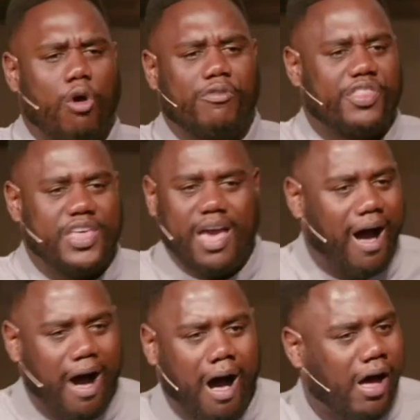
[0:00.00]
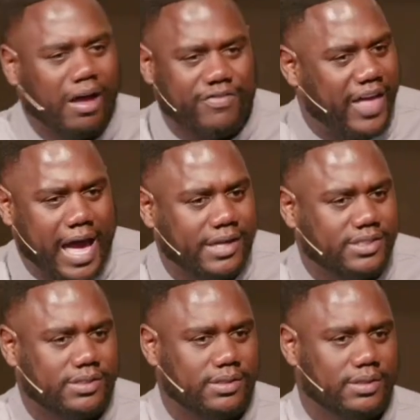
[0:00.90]
over the awe of
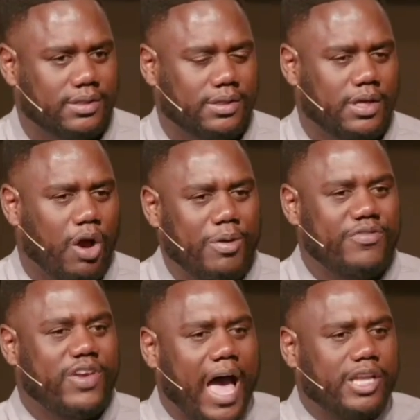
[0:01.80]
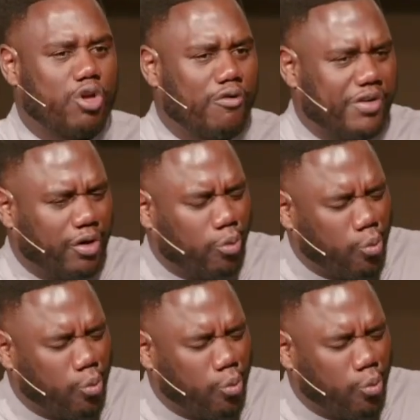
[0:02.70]
that. We've gotten over the